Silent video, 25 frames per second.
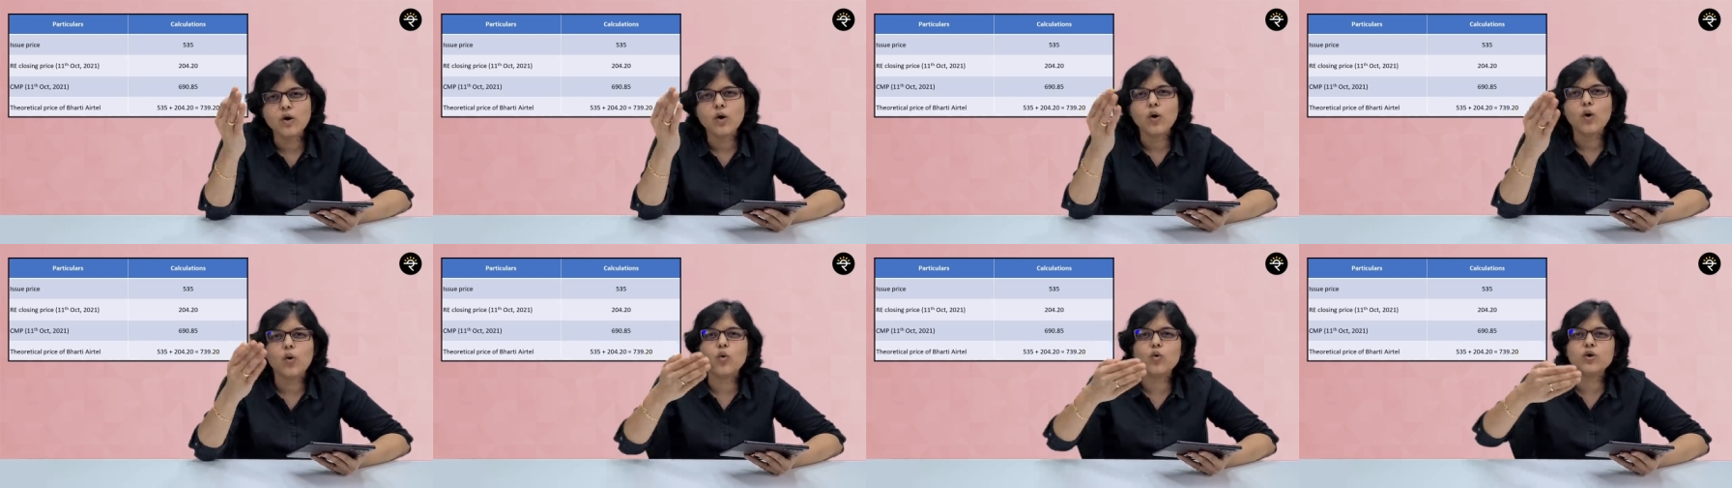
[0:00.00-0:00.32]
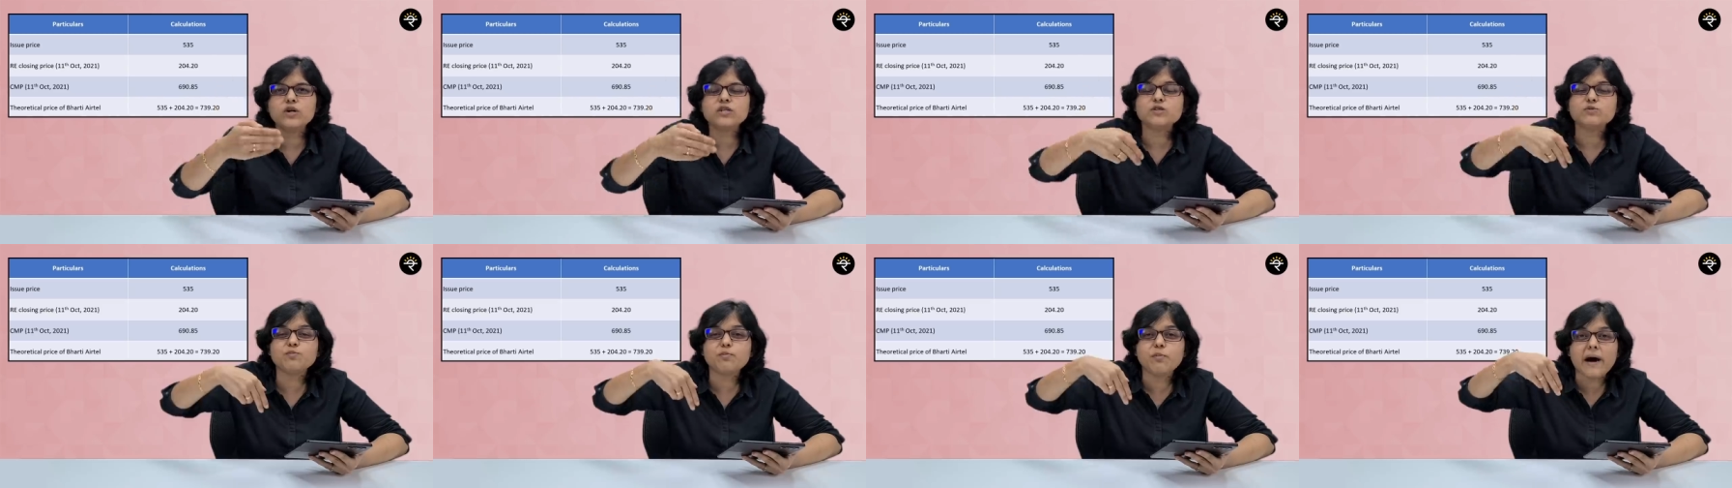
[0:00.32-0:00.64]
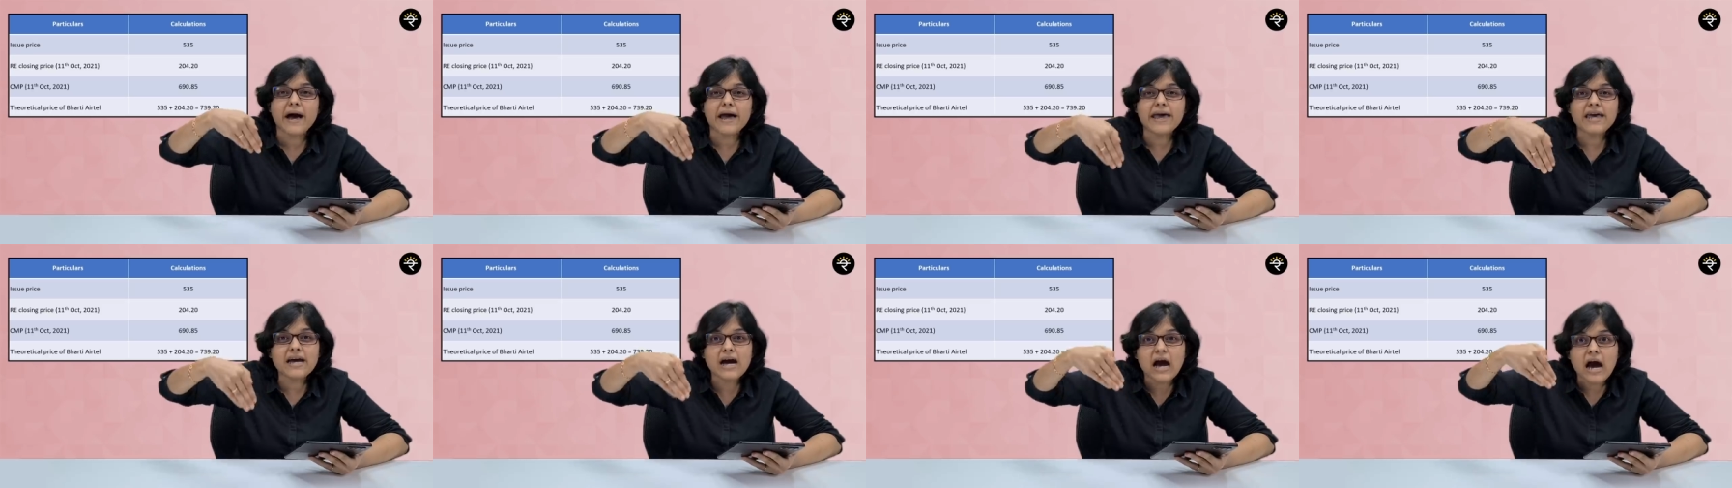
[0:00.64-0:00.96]
who is
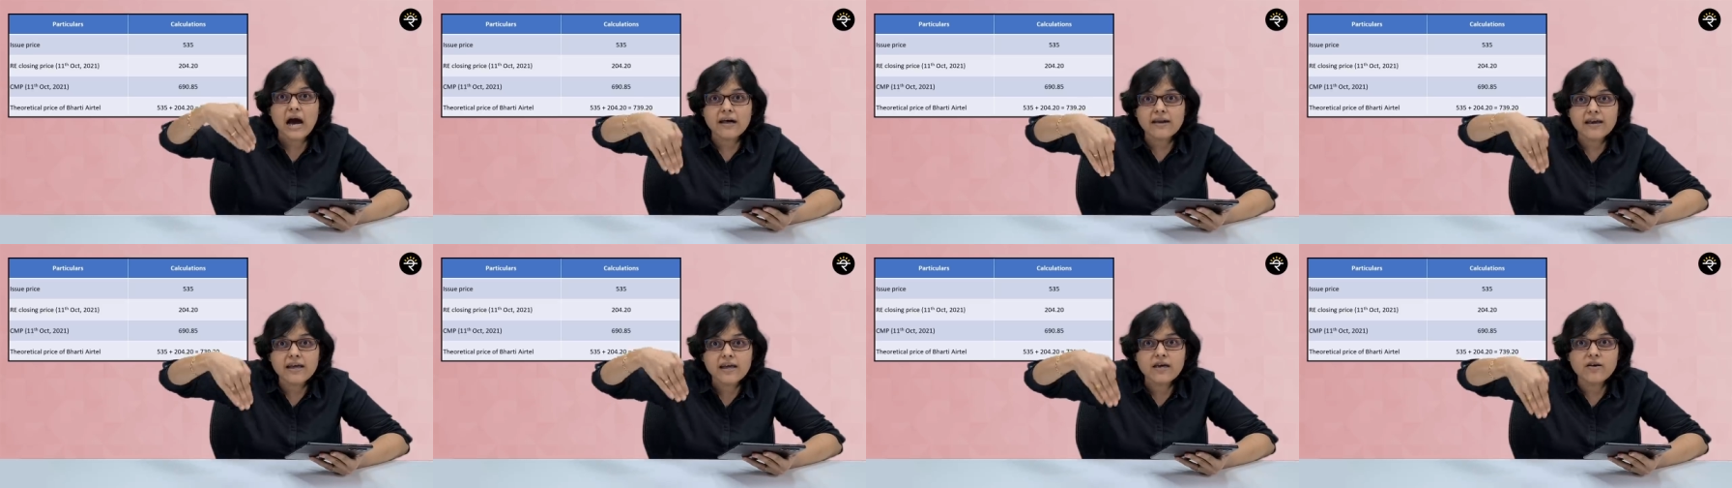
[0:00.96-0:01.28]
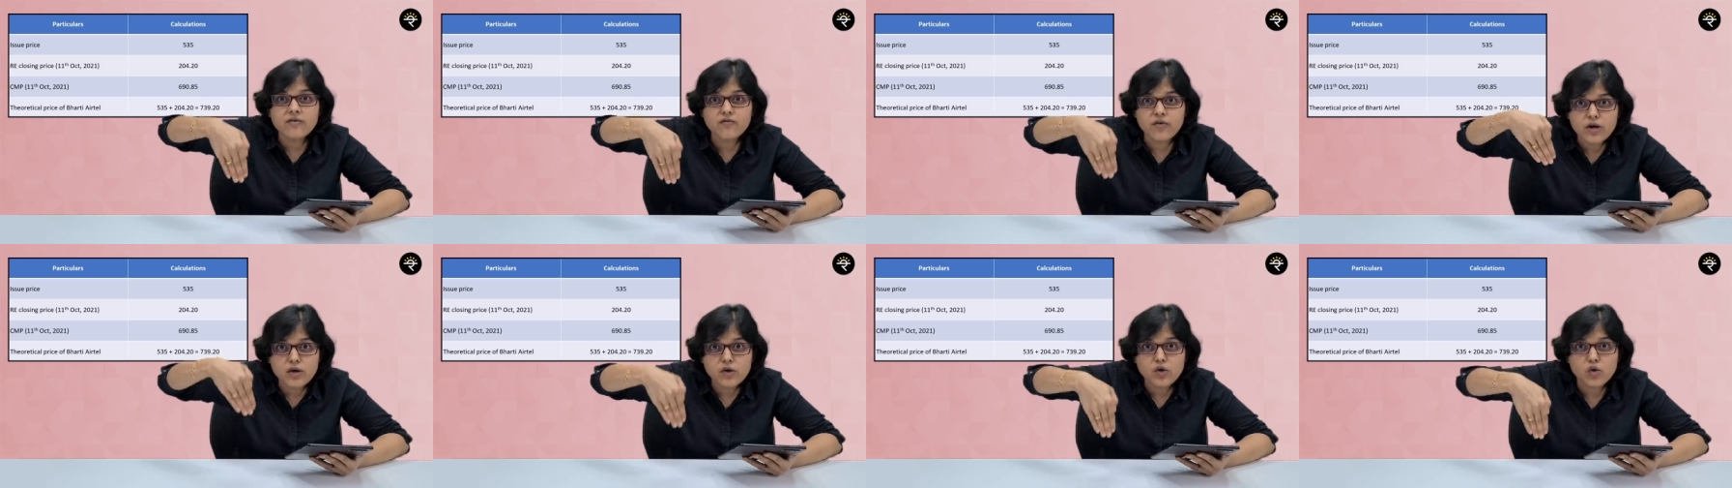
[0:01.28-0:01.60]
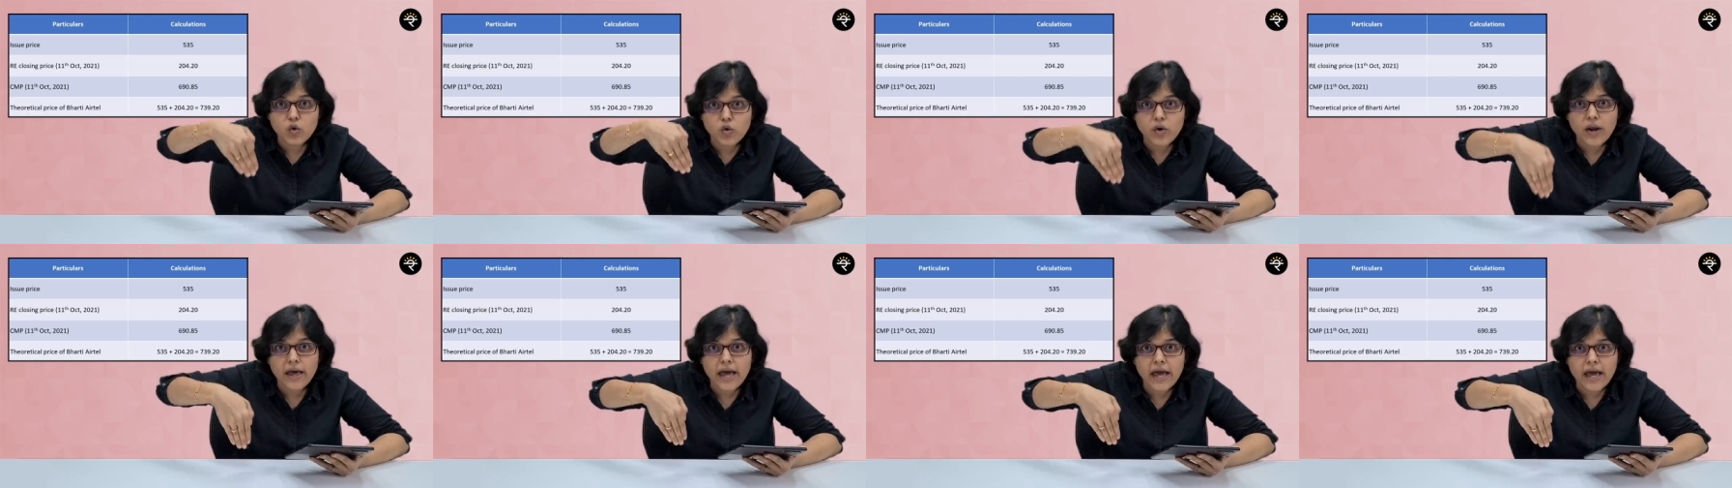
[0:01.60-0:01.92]
buying RE even
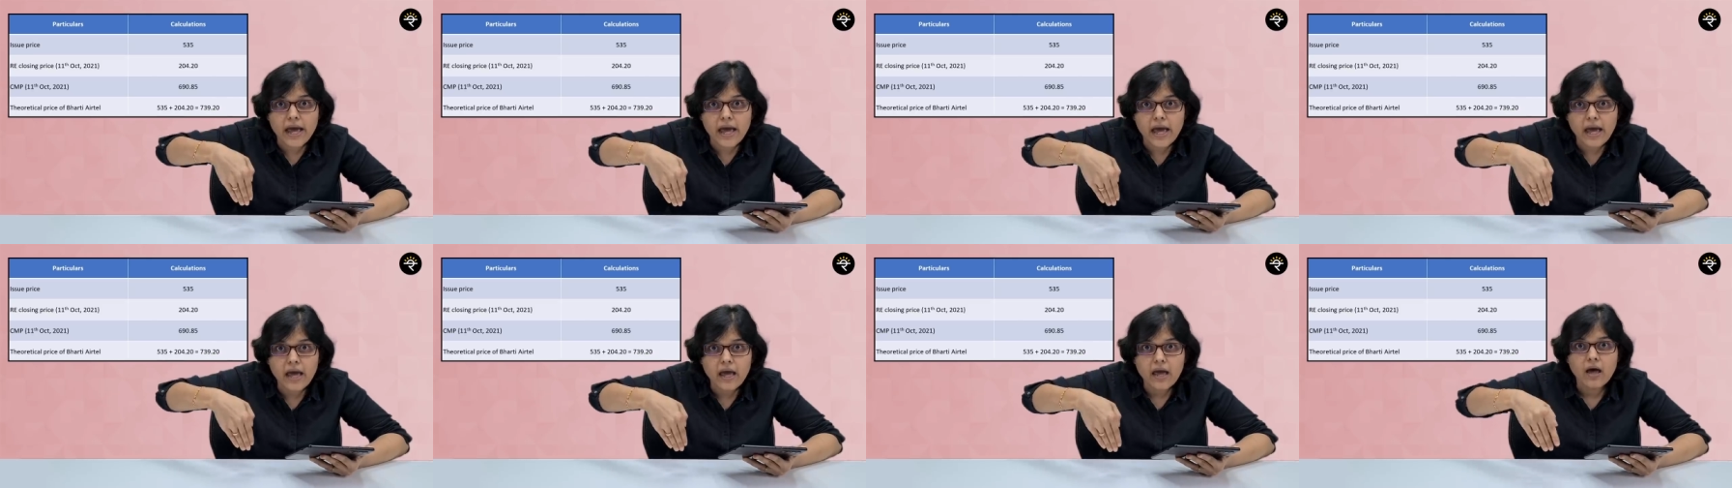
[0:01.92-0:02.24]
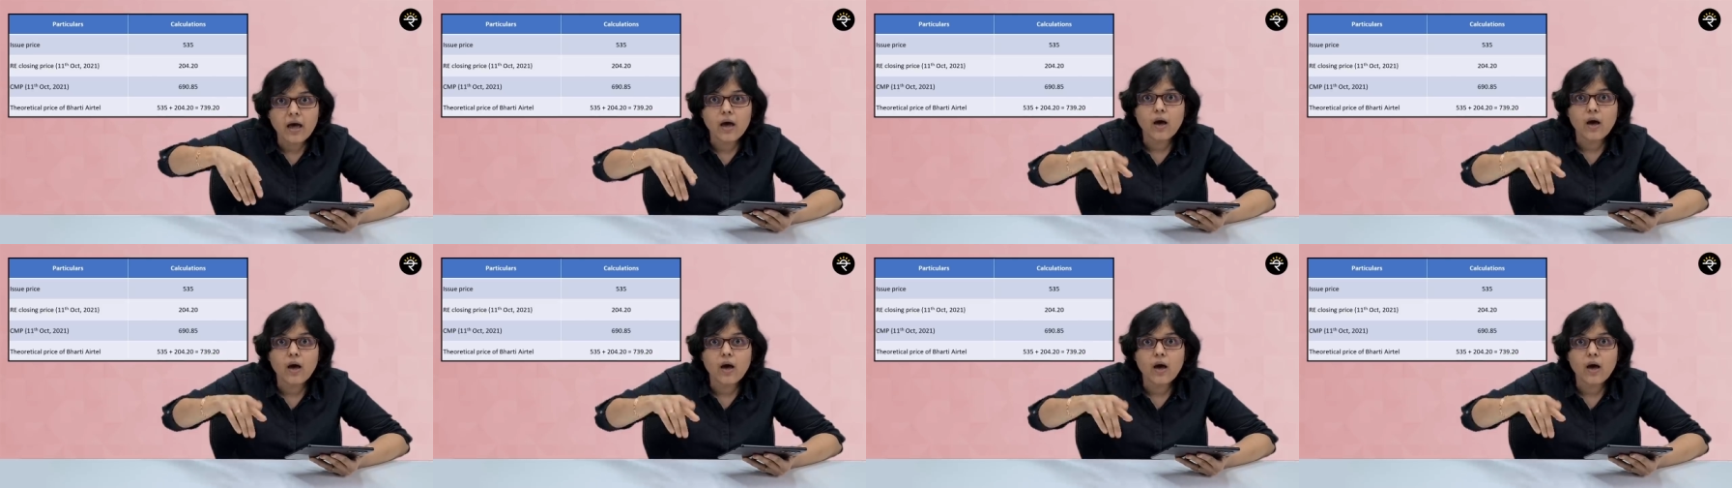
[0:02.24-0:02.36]
today,